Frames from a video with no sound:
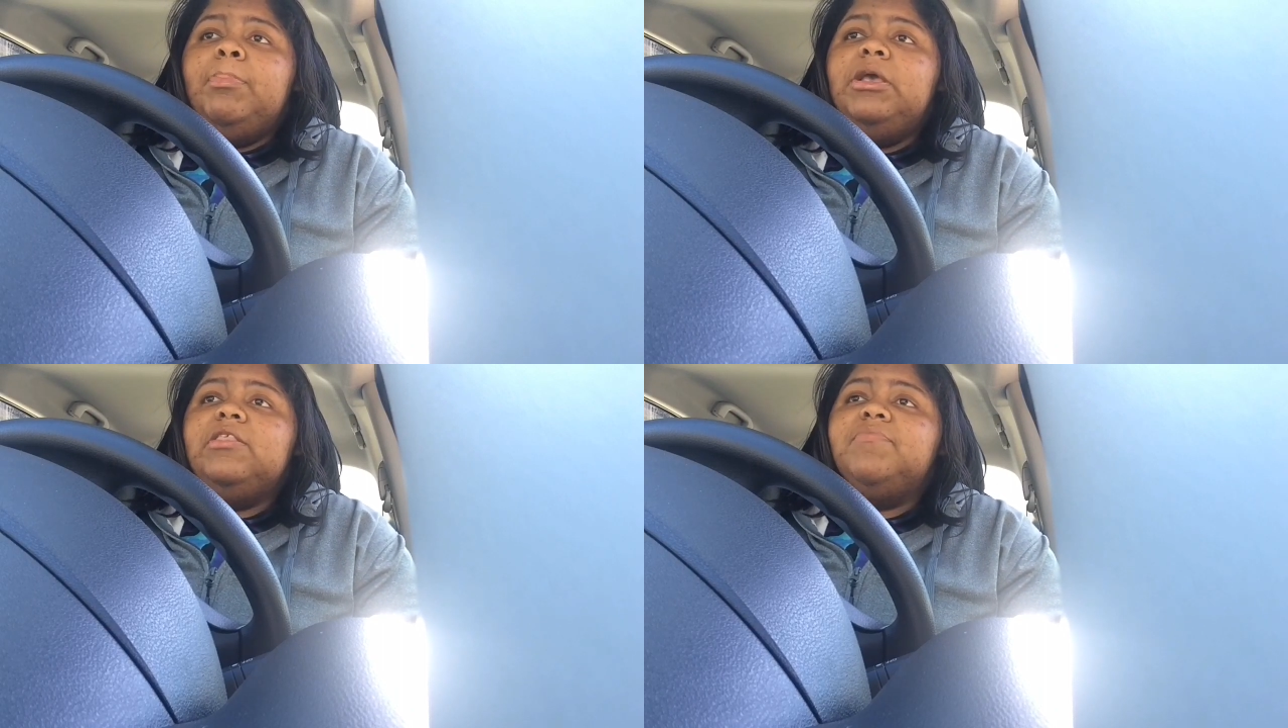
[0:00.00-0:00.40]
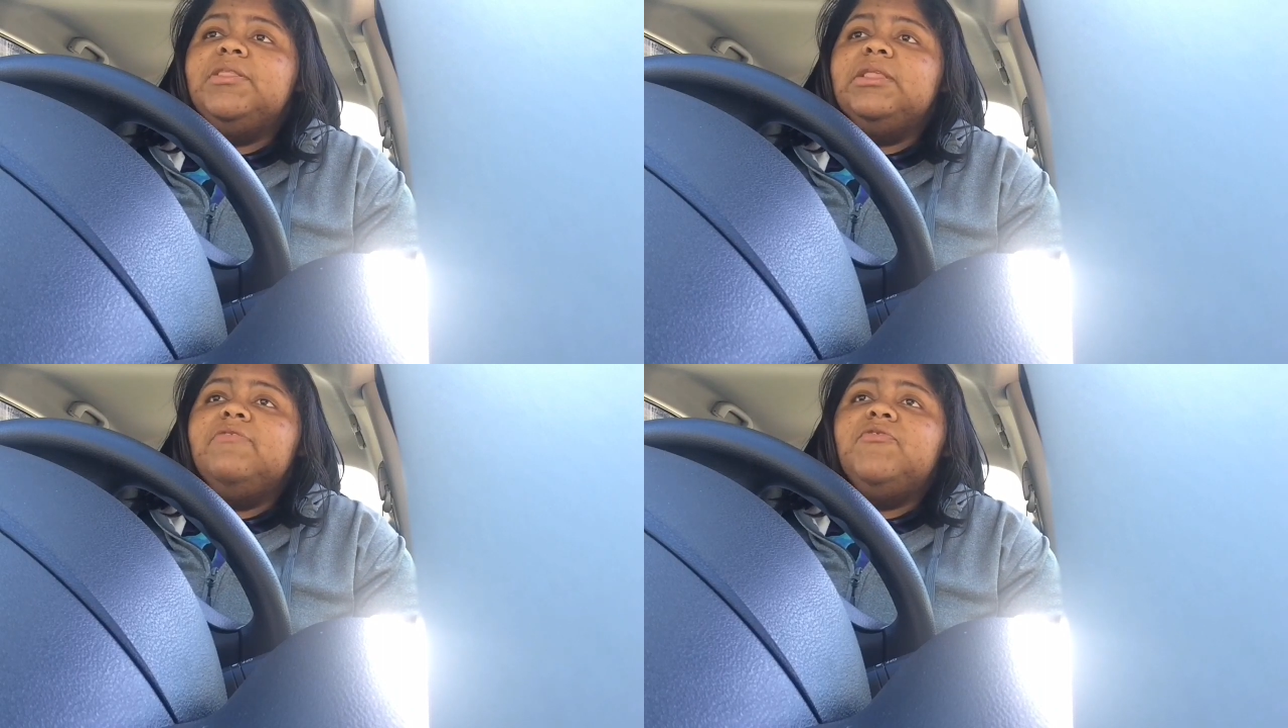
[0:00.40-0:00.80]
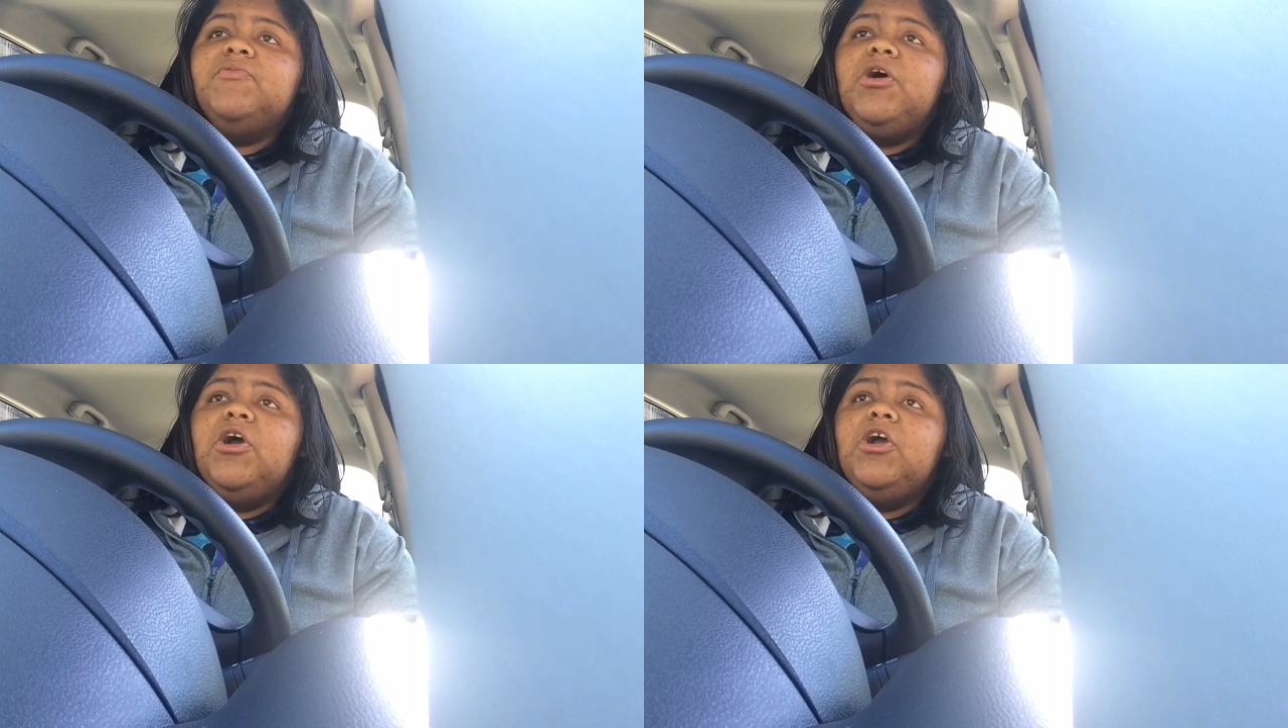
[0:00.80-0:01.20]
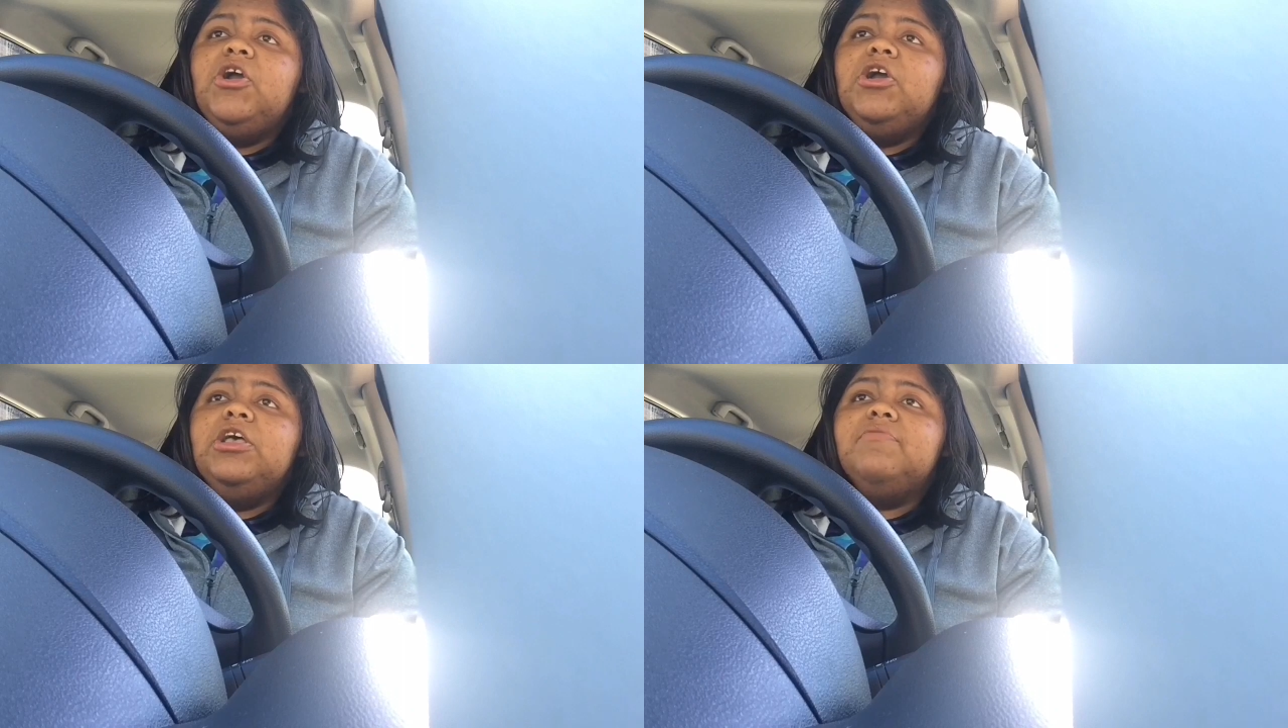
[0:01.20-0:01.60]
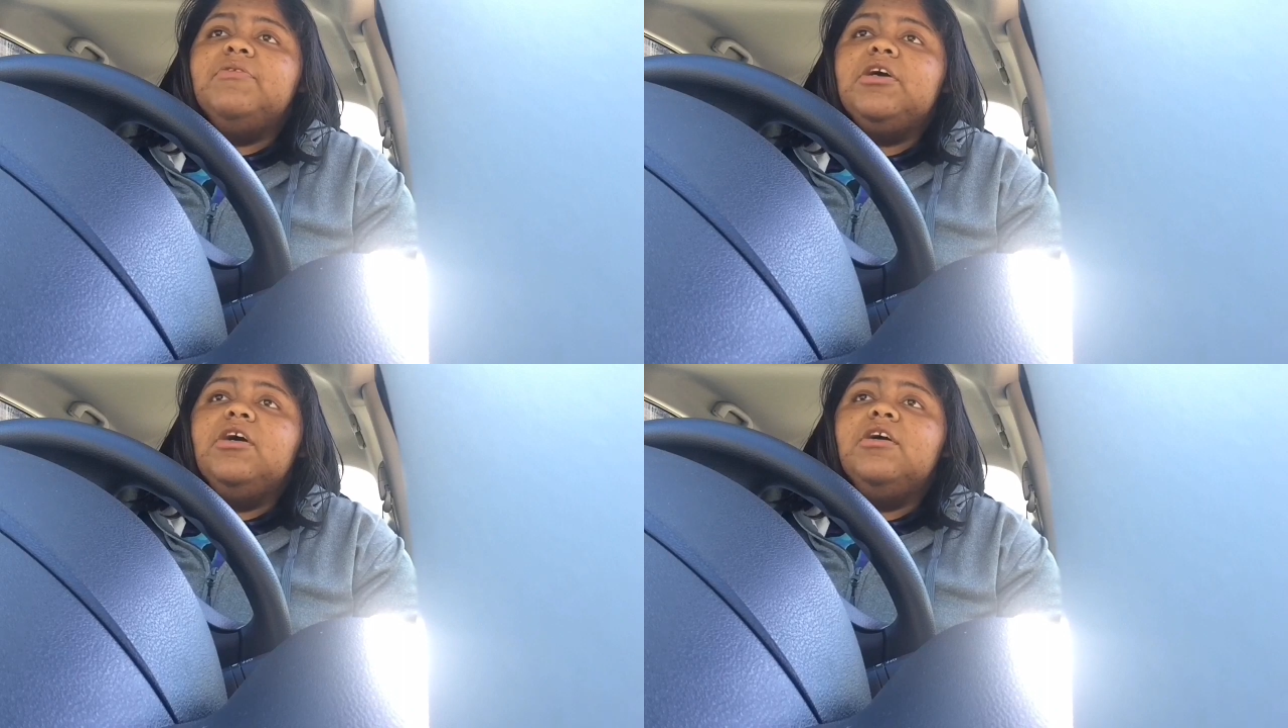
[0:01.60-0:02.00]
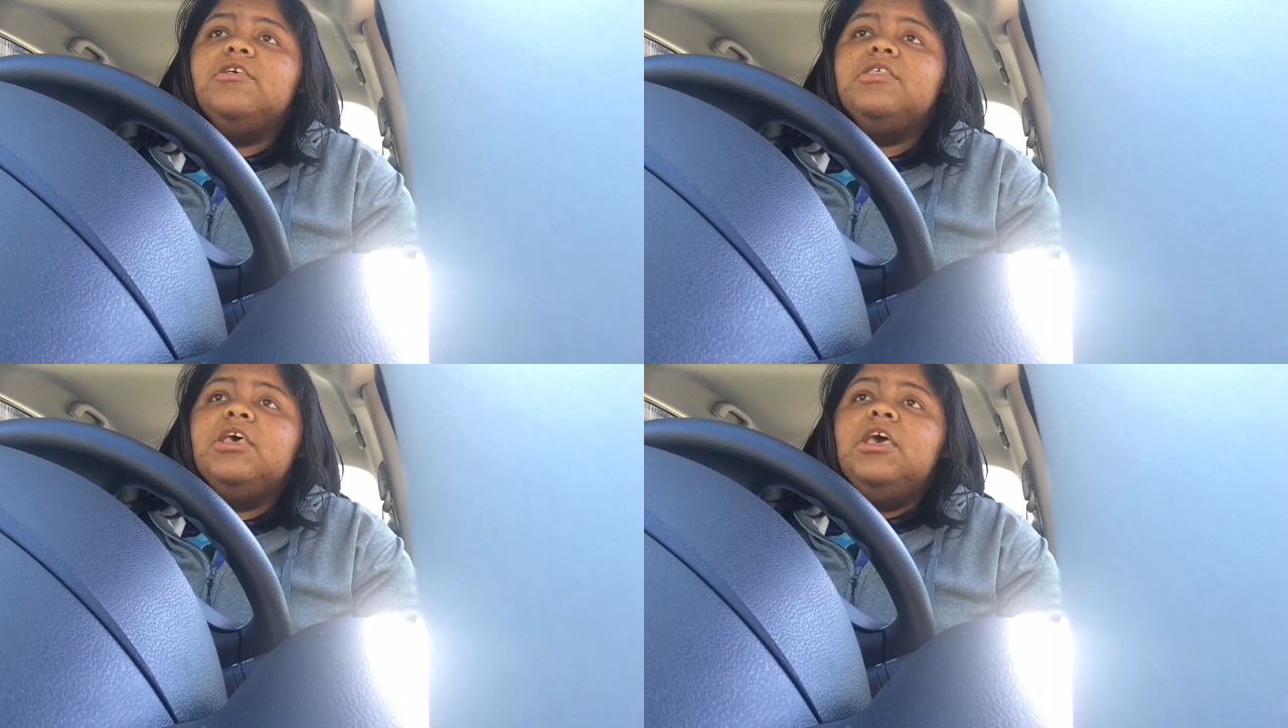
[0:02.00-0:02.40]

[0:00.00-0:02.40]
he's been living with her is because